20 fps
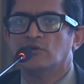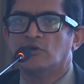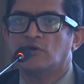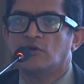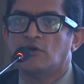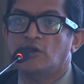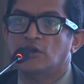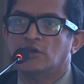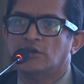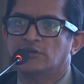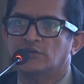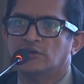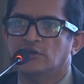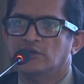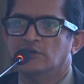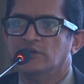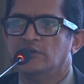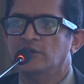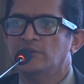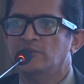Kolkata,
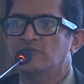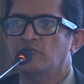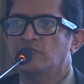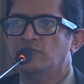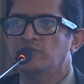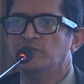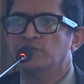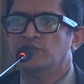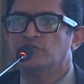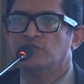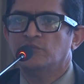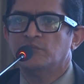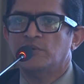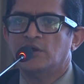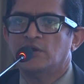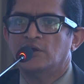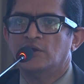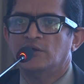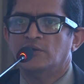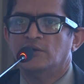in Vishwa
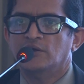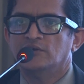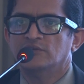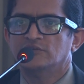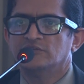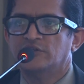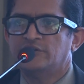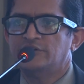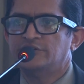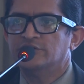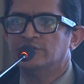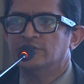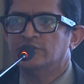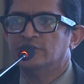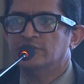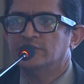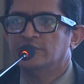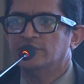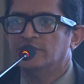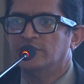Bangla Center
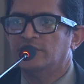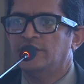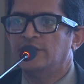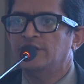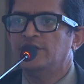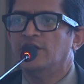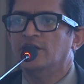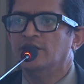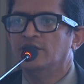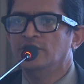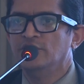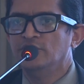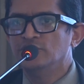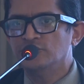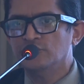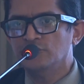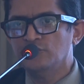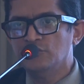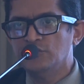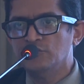area.
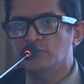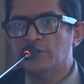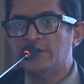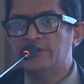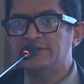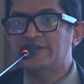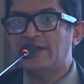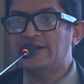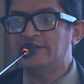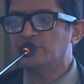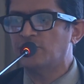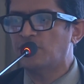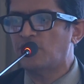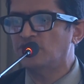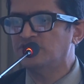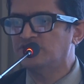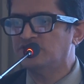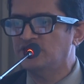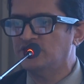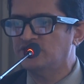So you'll look at that
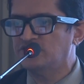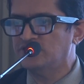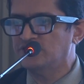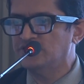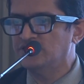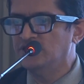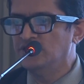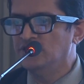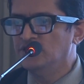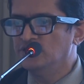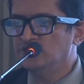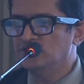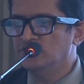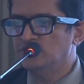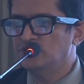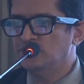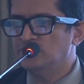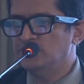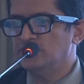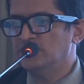cross-section. So
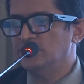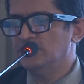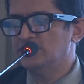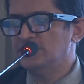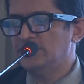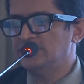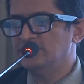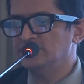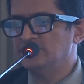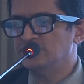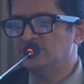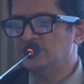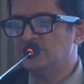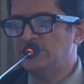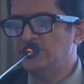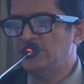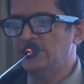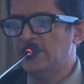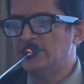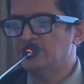that is a
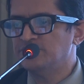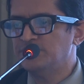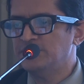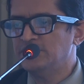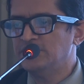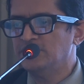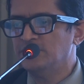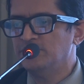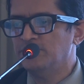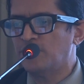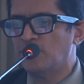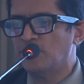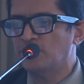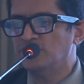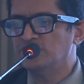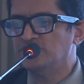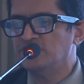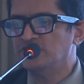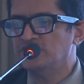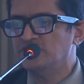screening aspect.
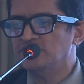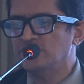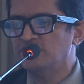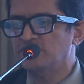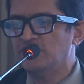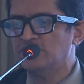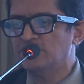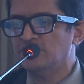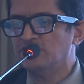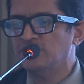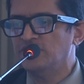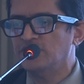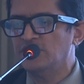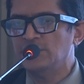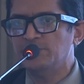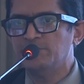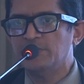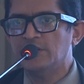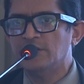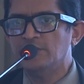Prognosis is the effect of
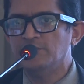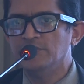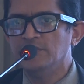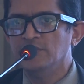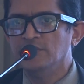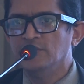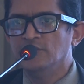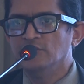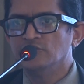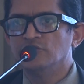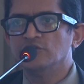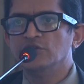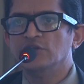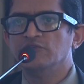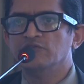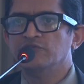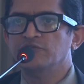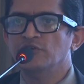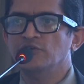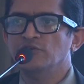early pickup. So
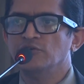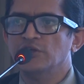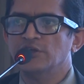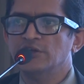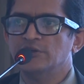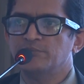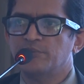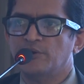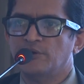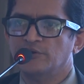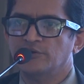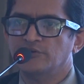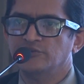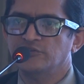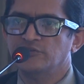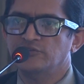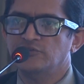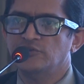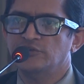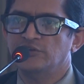if you're looking at
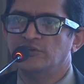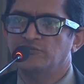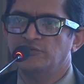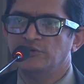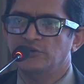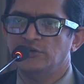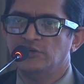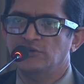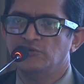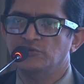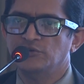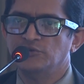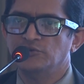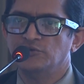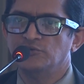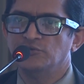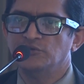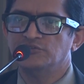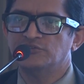prognosis, you're definitely going to do a